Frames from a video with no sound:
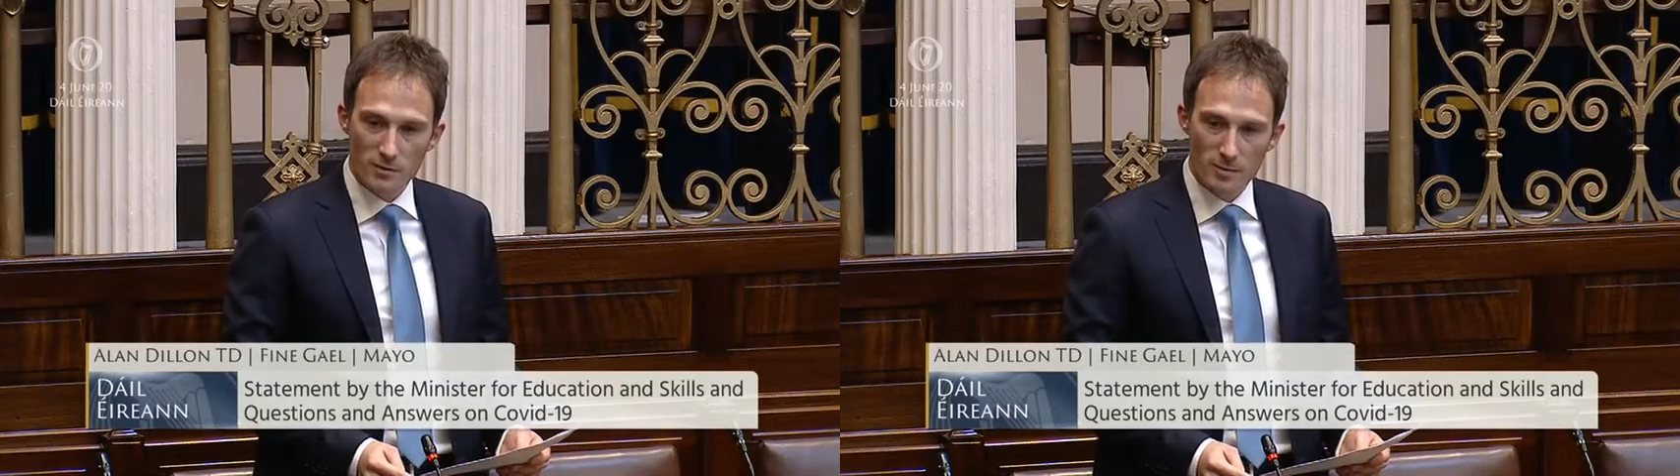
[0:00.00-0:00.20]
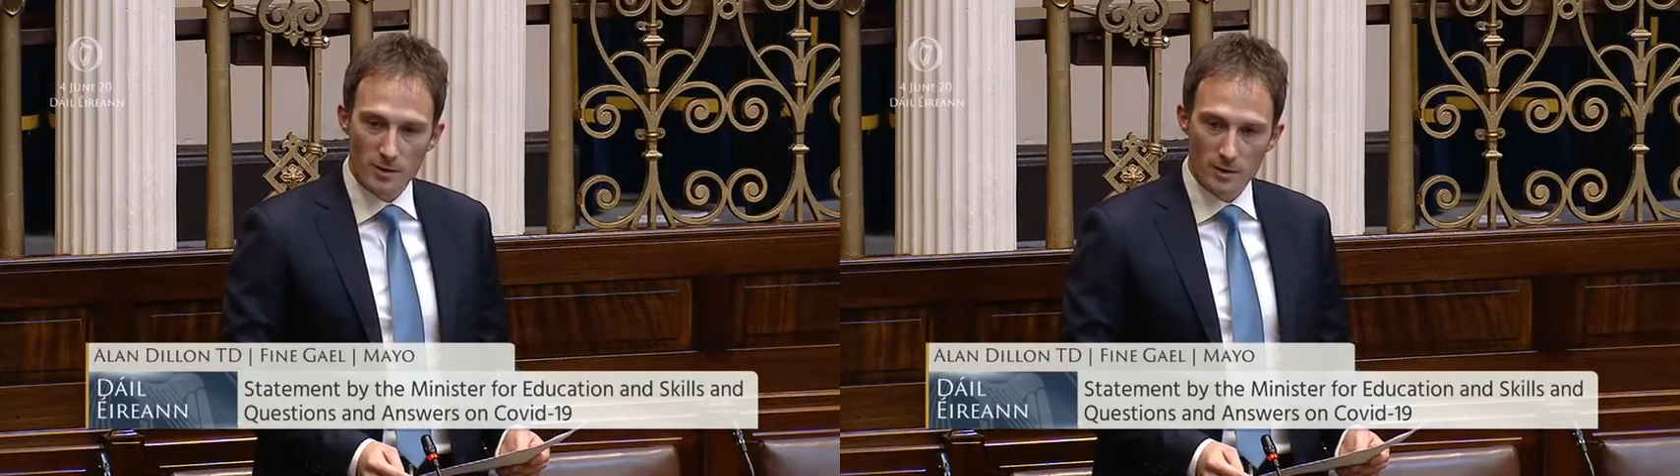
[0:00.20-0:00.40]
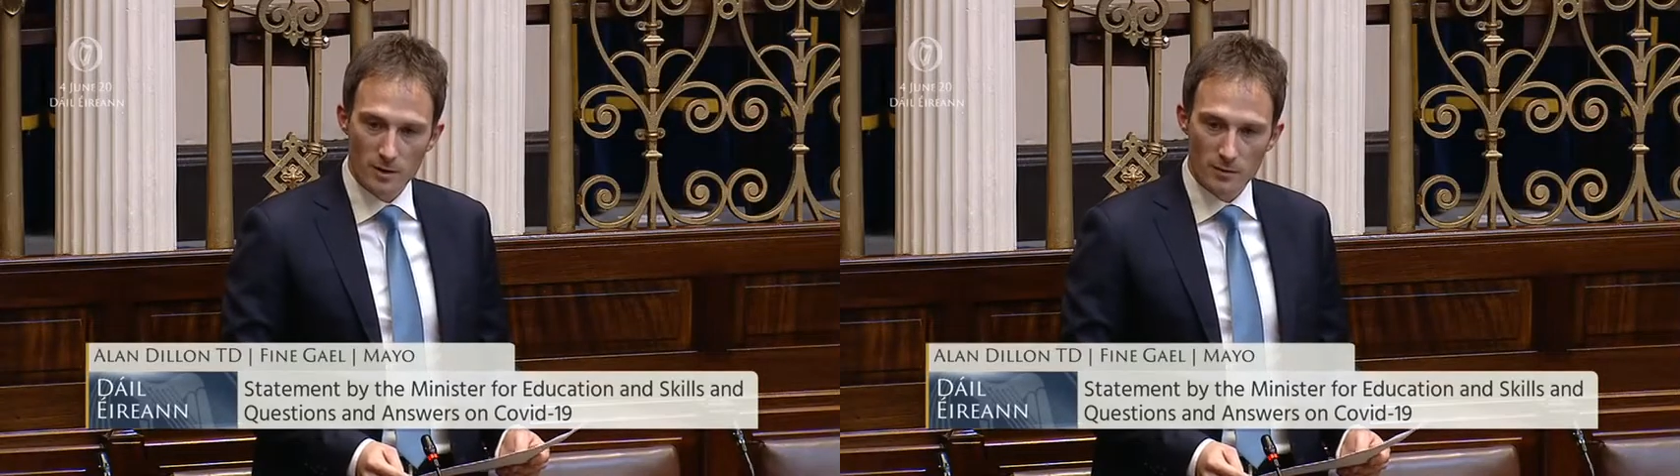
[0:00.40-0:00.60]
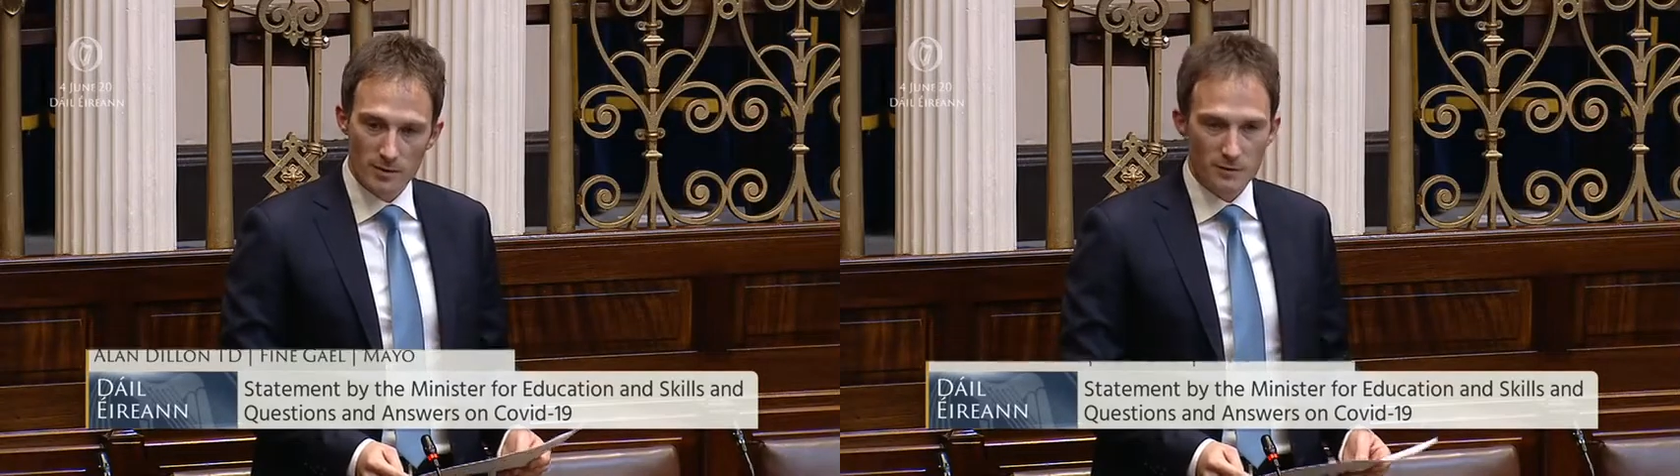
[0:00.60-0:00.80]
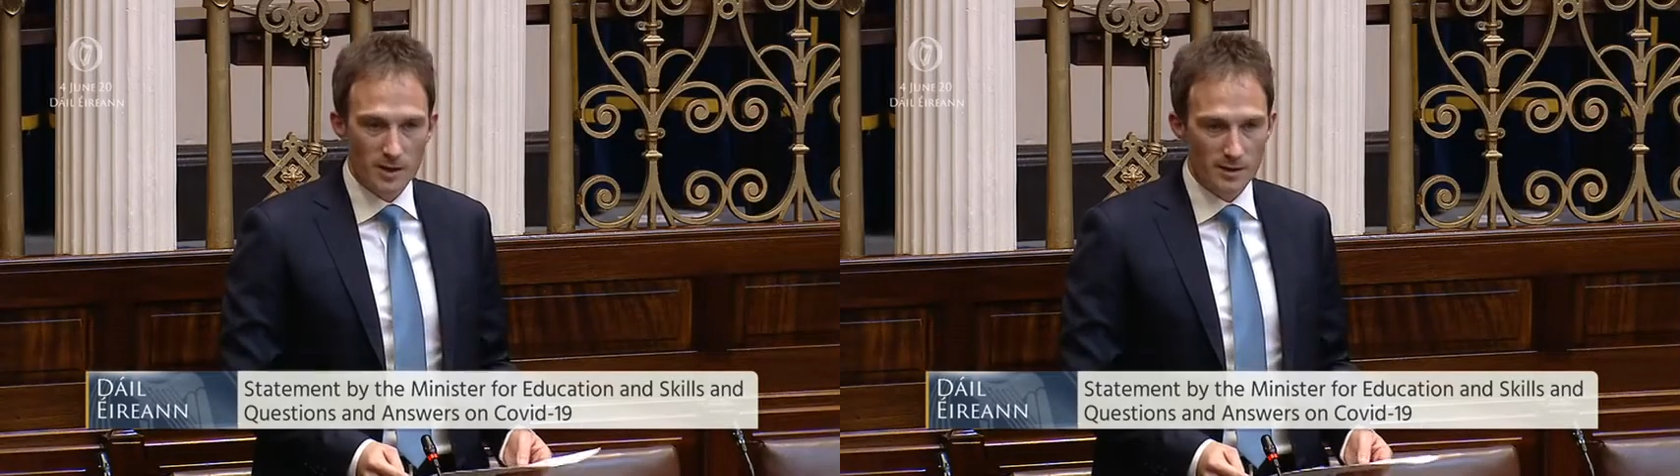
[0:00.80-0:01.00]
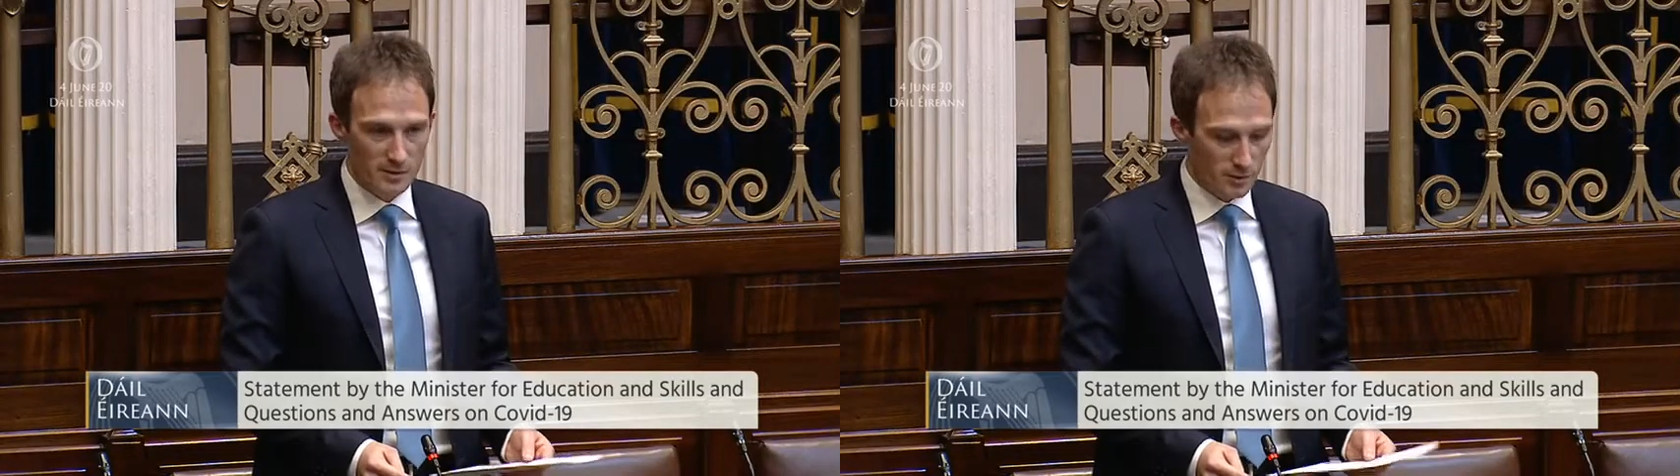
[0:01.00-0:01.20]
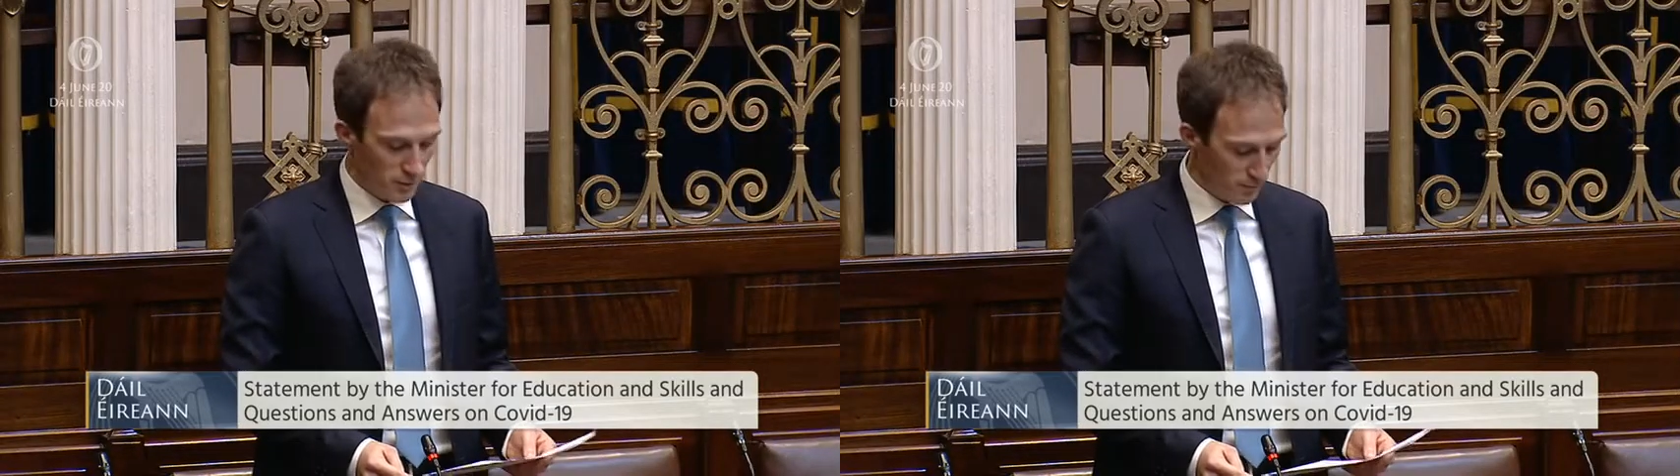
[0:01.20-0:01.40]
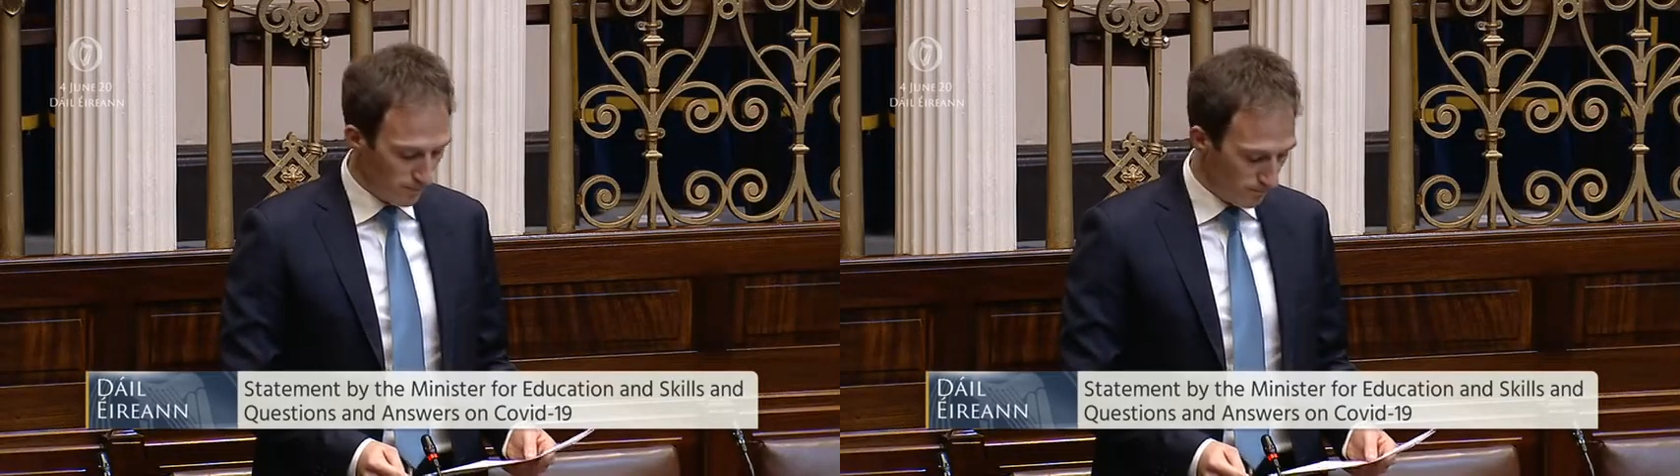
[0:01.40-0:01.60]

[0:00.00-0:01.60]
number with the greatest good.